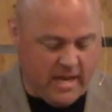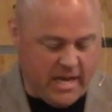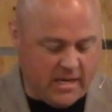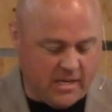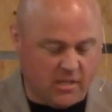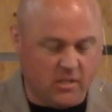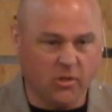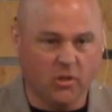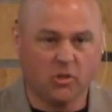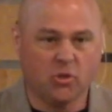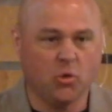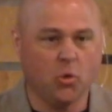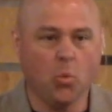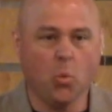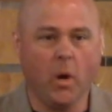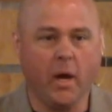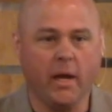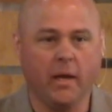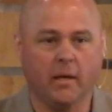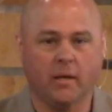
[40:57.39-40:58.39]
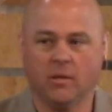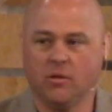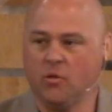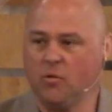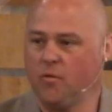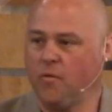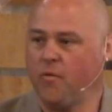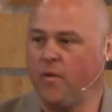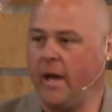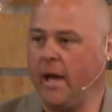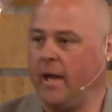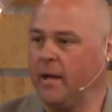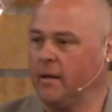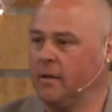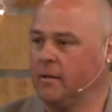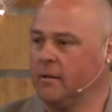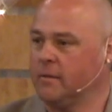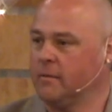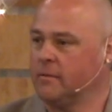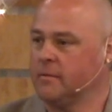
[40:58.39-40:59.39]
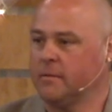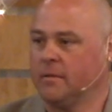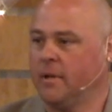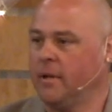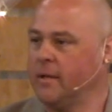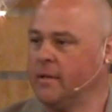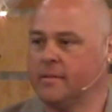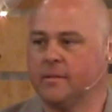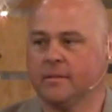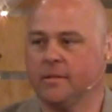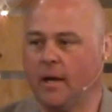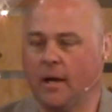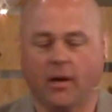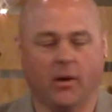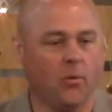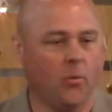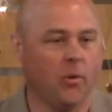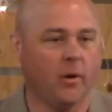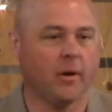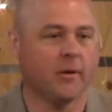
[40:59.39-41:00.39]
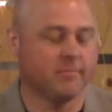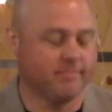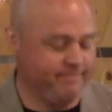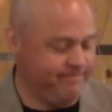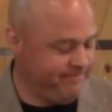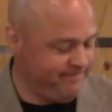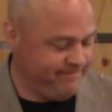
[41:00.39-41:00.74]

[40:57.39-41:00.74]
I just look too white and too fat, and it's not going to work.